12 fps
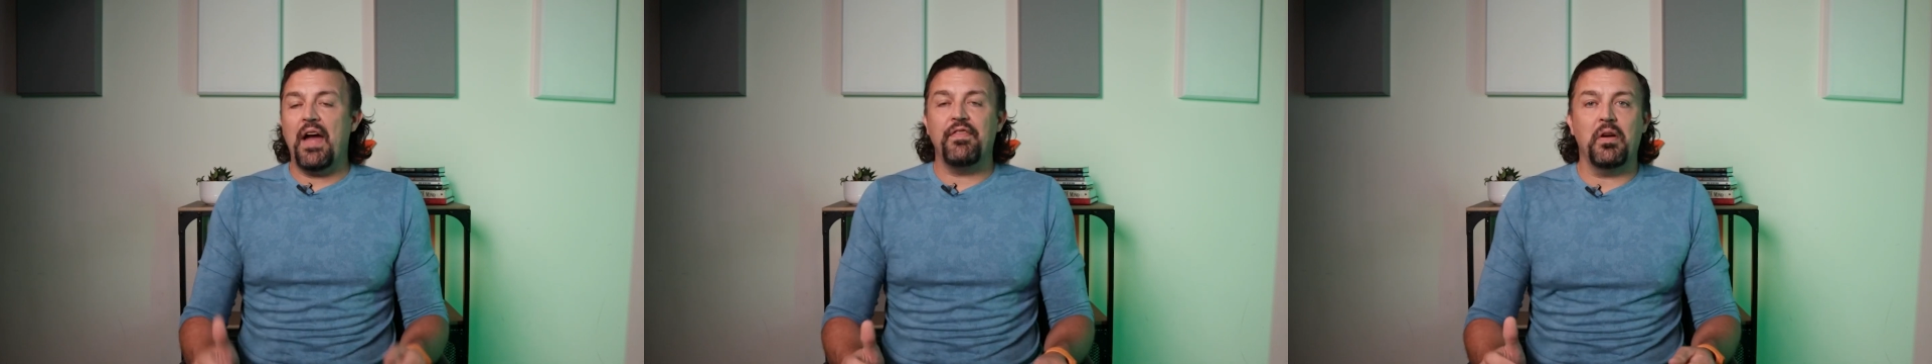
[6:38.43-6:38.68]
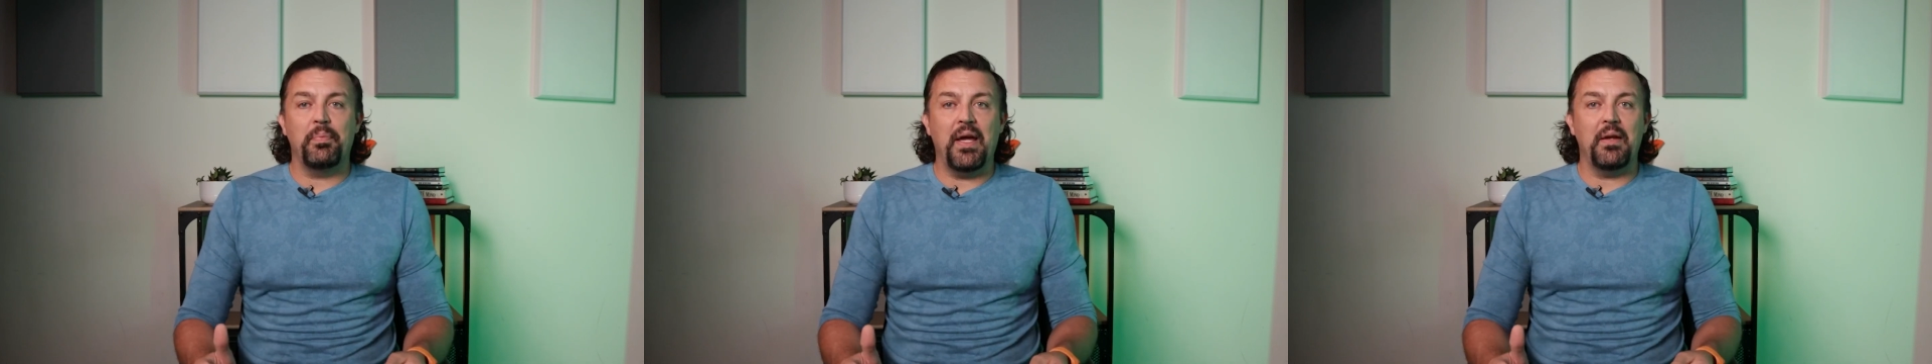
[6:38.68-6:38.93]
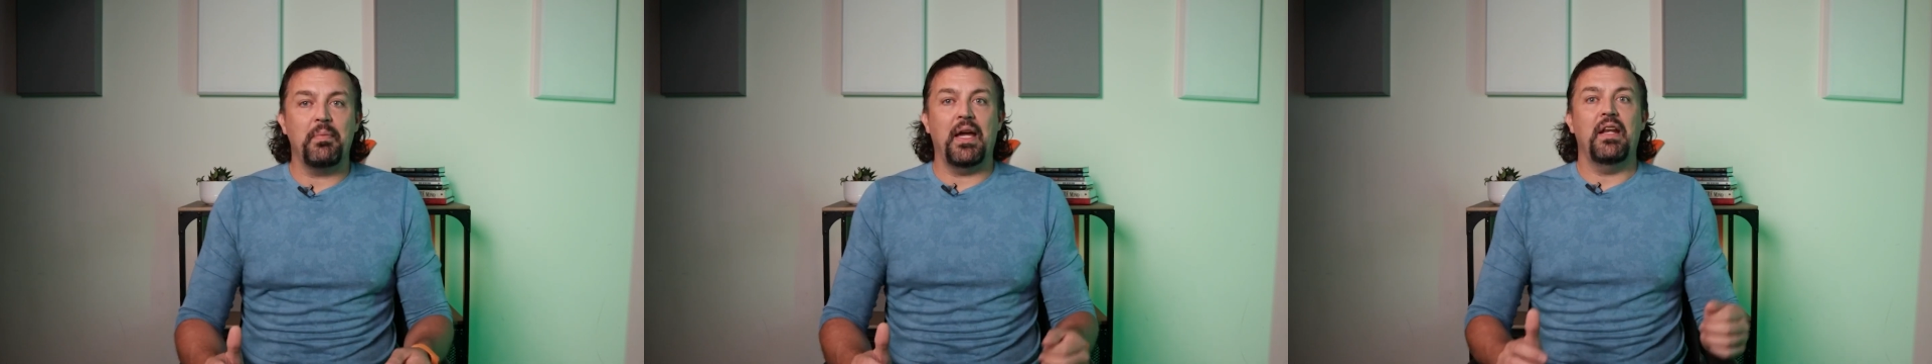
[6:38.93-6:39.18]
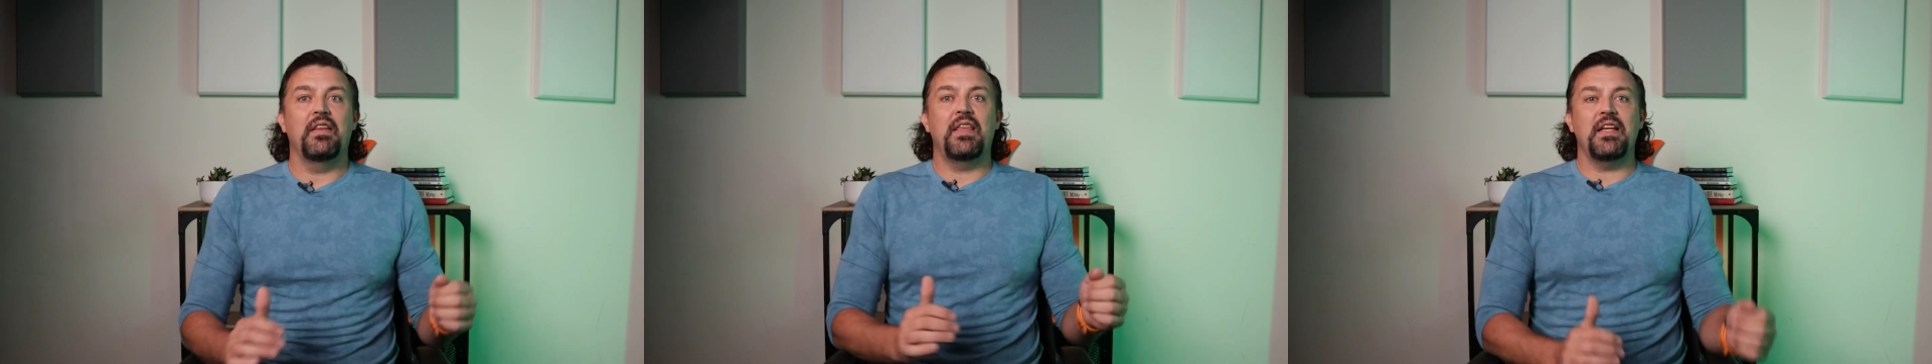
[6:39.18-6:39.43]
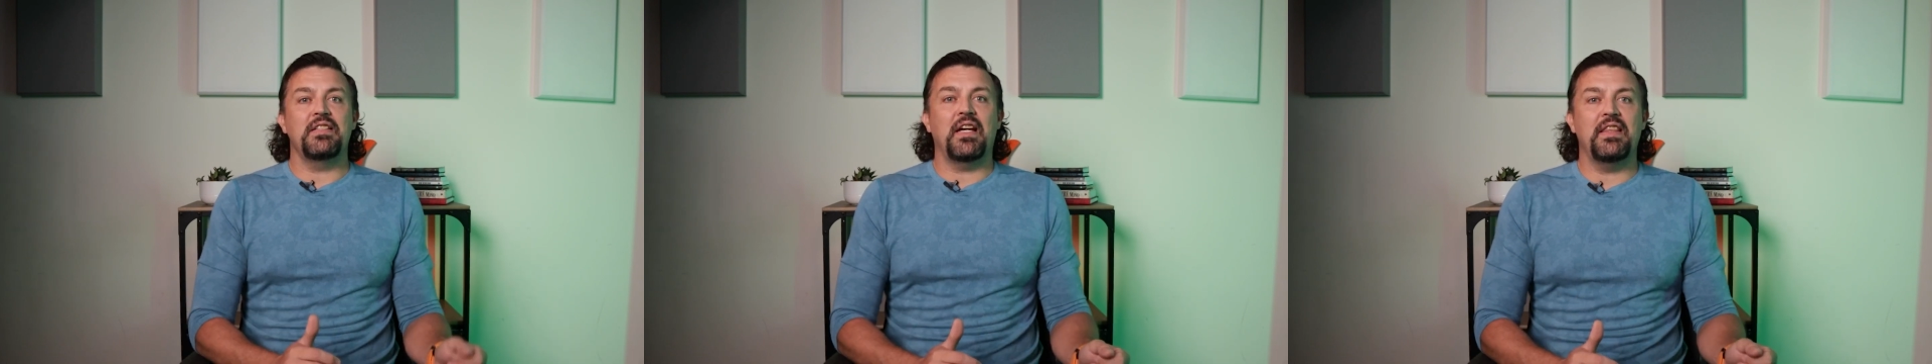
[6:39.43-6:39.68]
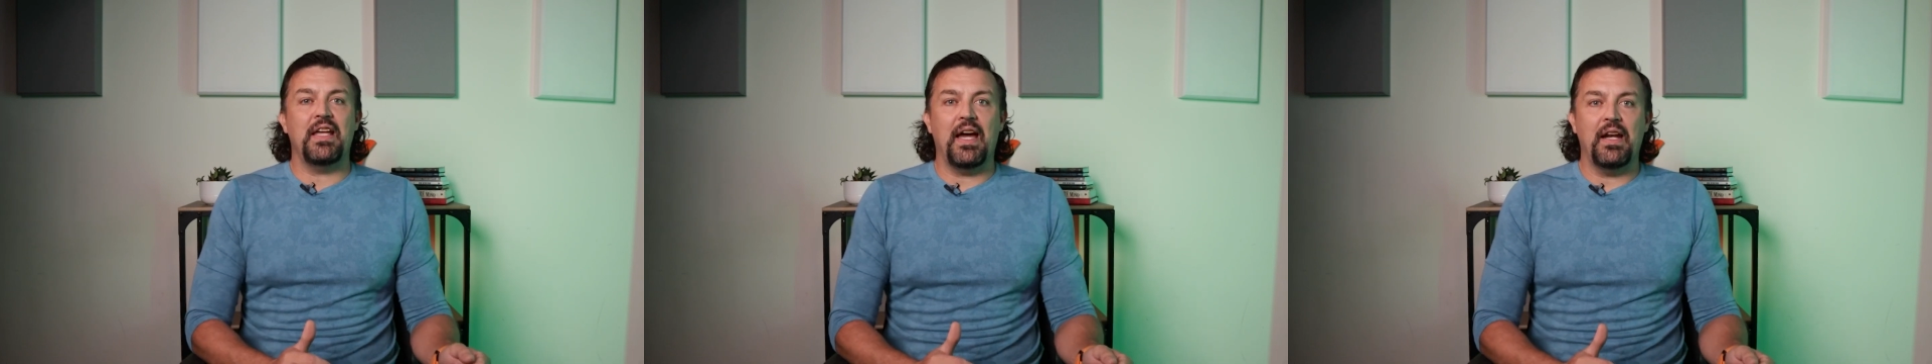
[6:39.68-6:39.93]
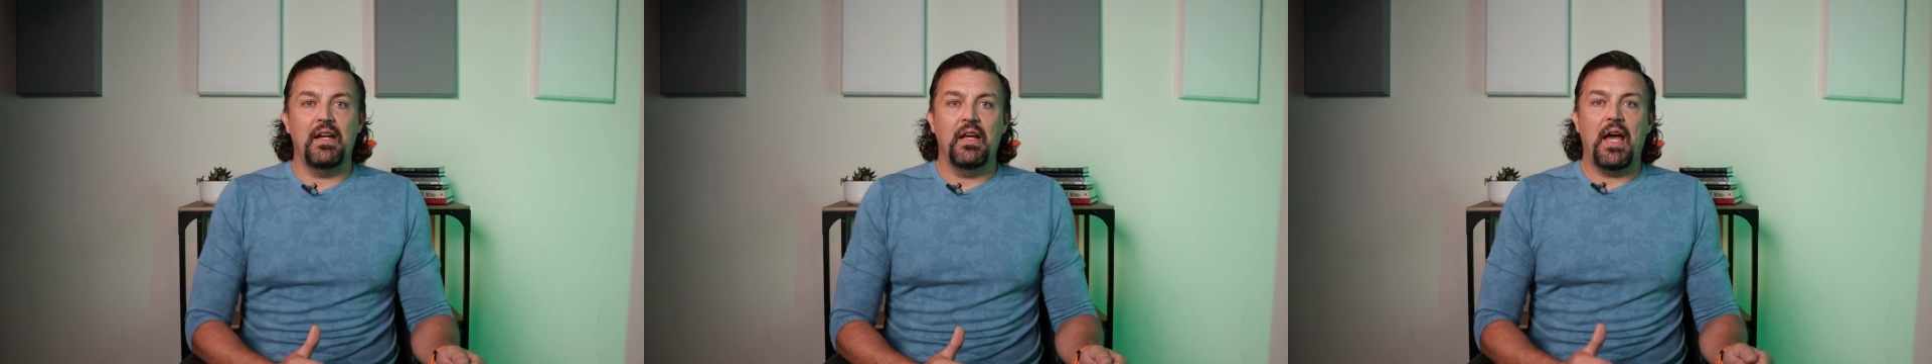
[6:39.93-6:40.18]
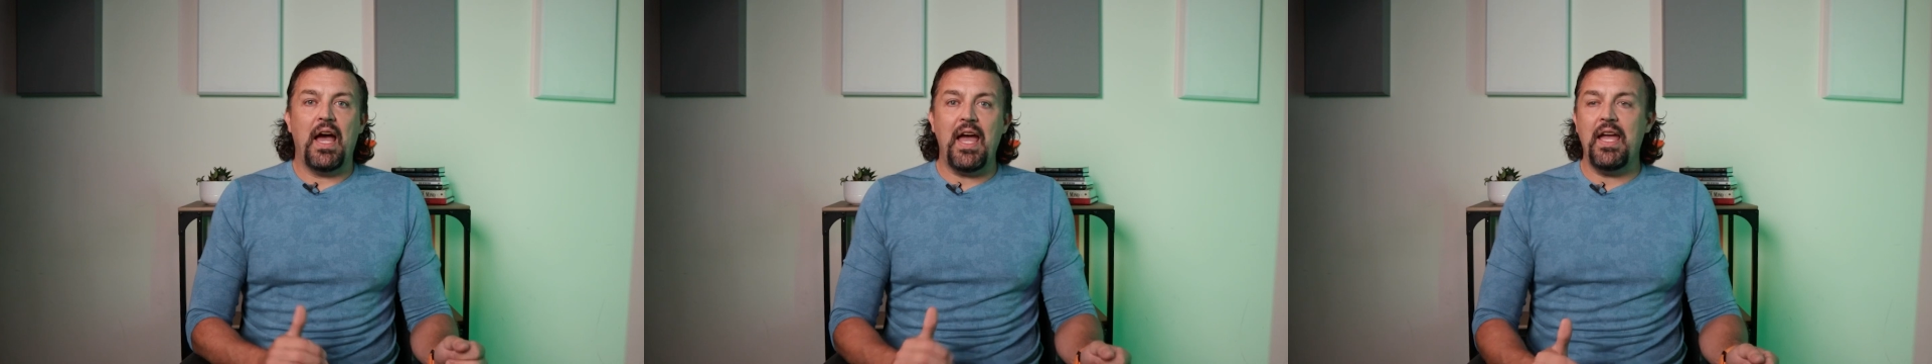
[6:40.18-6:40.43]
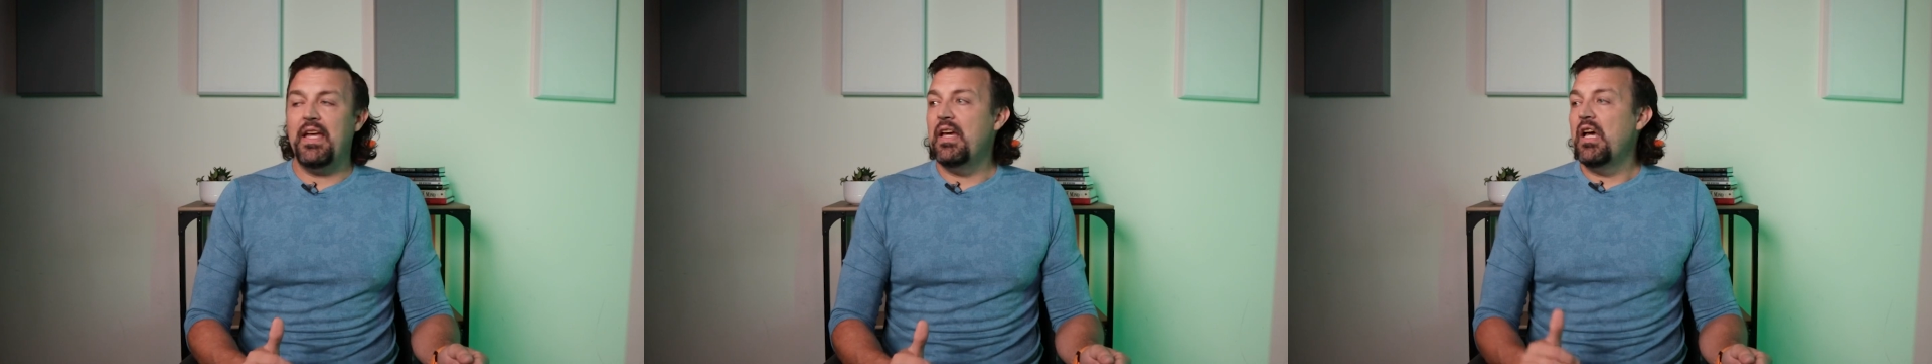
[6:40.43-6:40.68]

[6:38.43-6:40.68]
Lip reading: your bed made, things like that, hey,